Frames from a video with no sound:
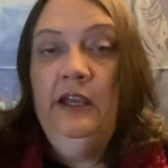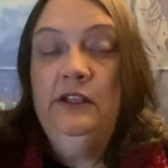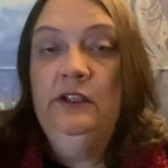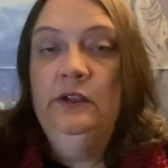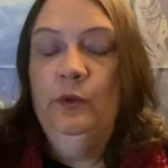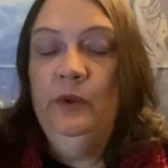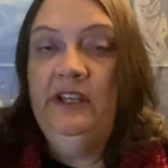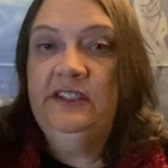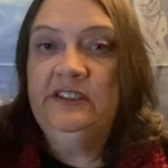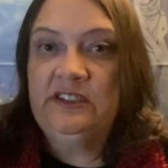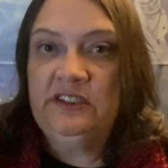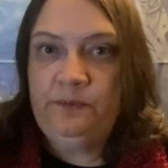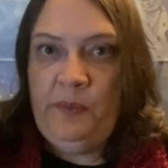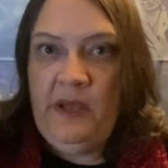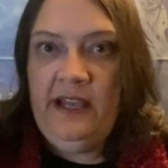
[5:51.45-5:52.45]
you
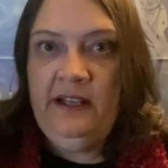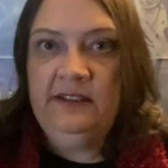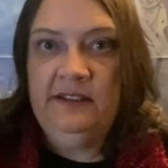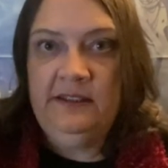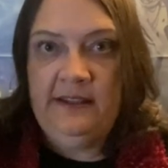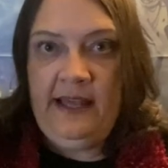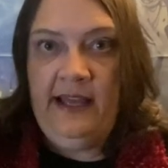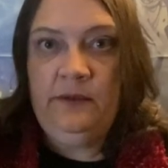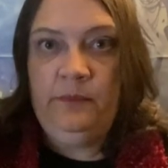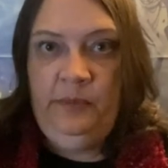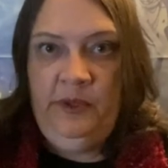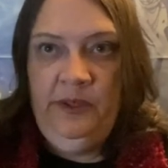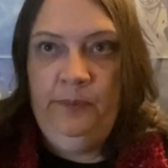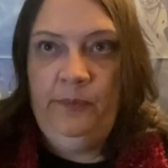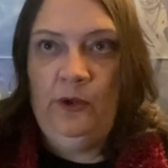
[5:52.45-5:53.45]
expect that
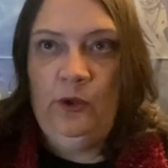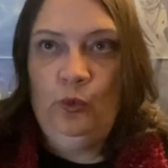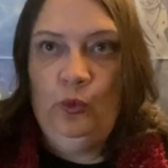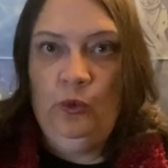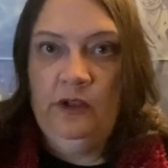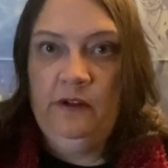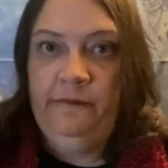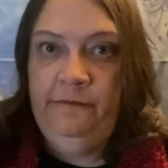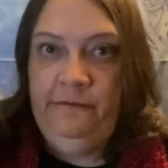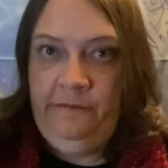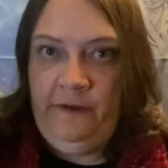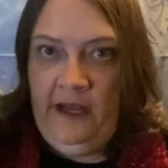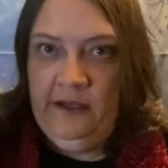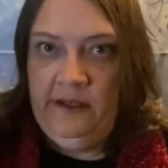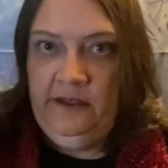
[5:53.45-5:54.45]
people will
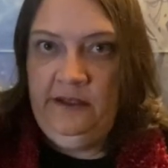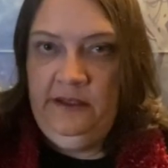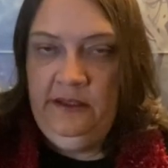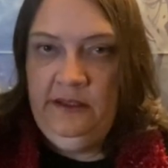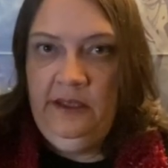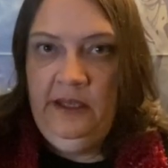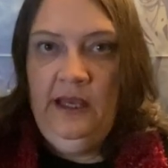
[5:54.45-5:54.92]
fund